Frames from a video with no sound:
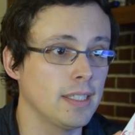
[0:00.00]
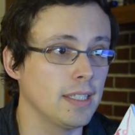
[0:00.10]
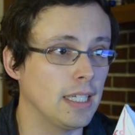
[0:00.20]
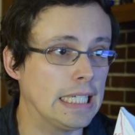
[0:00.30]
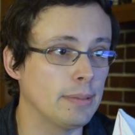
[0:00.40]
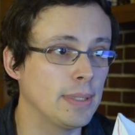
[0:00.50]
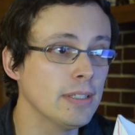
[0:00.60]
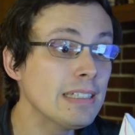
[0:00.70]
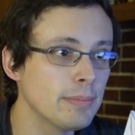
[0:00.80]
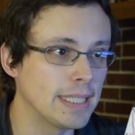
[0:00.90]

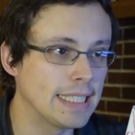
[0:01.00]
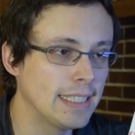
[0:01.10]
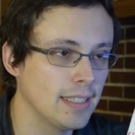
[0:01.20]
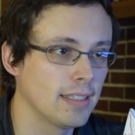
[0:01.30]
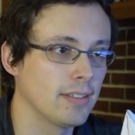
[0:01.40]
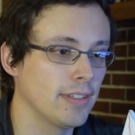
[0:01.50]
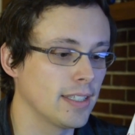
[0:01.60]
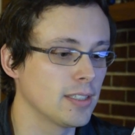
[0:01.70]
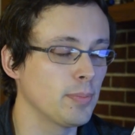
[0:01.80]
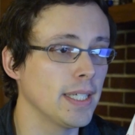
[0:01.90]
if I
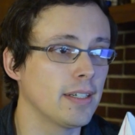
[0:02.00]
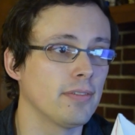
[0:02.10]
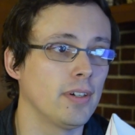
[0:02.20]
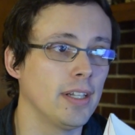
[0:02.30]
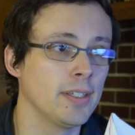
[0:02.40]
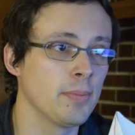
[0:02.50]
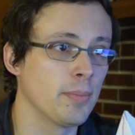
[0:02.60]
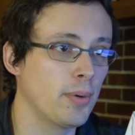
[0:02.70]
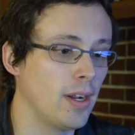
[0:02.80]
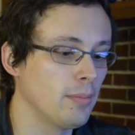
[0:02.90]
could speak,
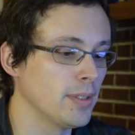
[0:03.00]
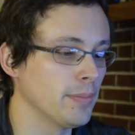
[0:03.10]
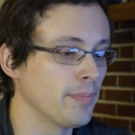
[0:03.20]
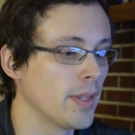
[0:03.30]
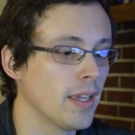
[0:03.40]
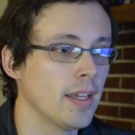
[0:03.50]
volume problem.